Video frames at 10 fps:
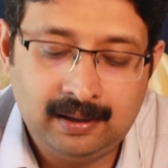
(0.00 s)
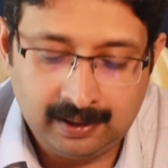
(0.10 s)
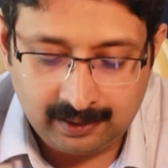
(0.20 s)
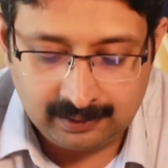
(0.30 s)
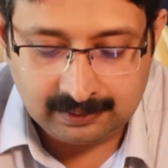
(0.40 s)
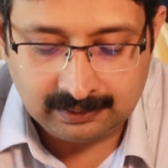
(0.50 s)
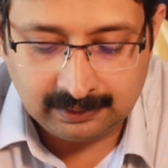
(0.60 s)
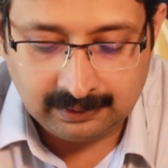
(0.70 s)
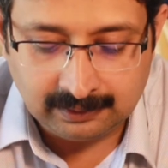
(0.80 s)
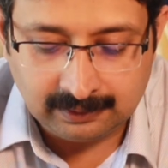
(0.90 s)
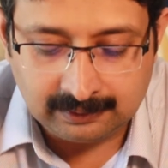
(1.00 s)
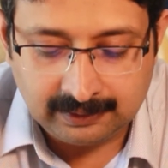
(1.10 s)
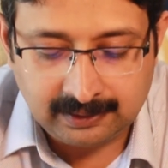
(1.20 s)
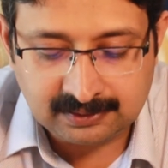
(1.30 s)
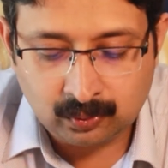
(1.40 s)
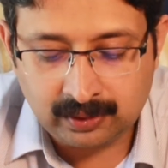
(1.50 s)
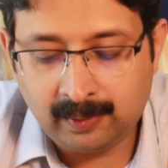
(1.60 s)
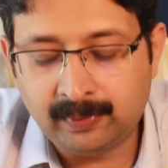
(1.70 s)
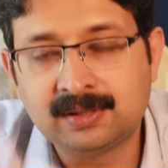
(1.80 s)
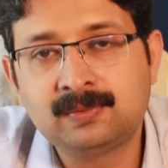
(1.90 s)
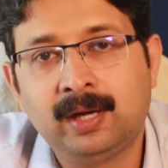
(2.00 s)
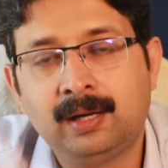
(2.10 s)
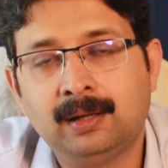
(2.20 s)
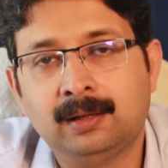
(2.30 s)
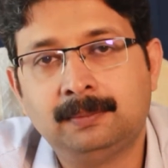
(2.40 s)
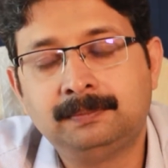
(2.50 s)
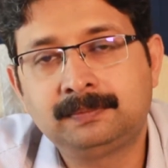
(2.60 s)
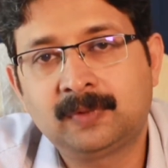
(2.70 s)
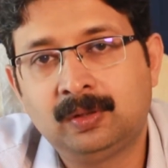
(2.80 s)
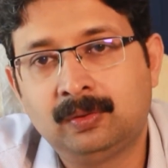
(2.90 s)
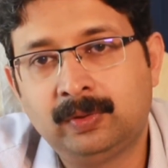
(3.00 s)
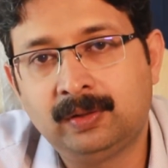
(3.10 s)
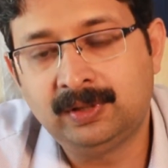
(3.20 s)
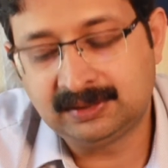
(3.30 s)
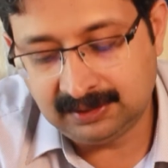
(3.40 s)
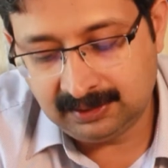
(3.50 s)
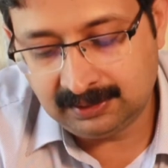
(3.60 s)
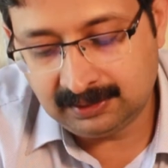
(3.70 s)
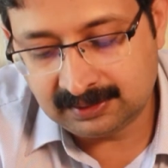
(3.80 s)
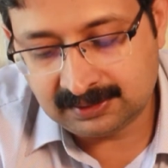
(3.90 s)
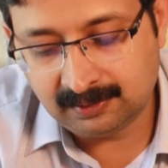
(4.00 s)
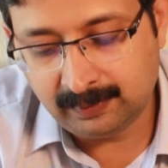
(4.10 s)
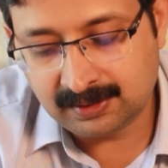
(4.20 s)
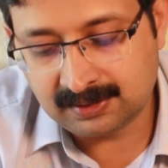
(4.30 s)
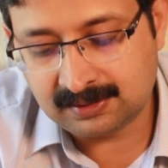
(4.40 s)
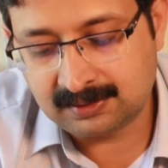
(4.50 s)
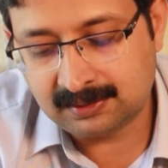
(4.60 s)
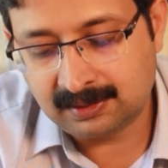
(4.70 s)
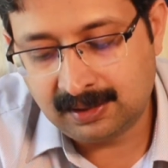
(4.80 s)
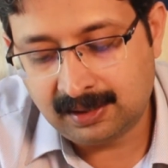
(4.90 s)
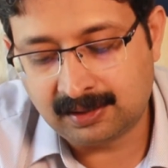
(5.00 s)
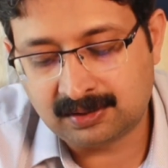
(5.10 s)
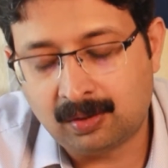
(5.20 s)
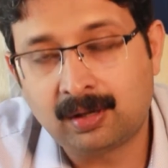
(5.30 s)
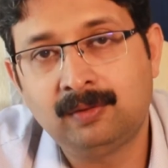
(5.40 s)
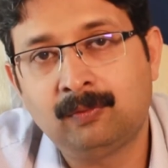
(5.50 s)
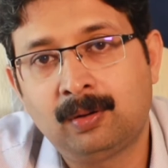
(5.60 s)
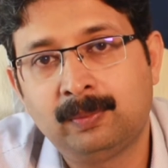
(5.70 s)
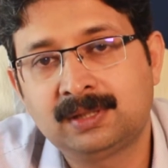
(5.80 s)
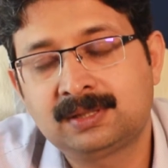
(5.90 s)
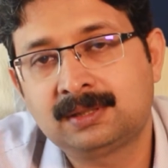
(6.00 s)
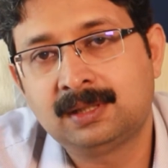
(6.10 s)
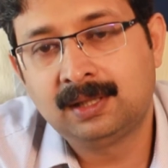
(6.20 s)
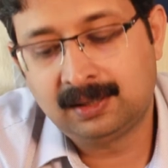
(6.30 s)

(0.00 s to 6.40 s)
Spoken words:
And that is what happens when we see disturbances and strong involvements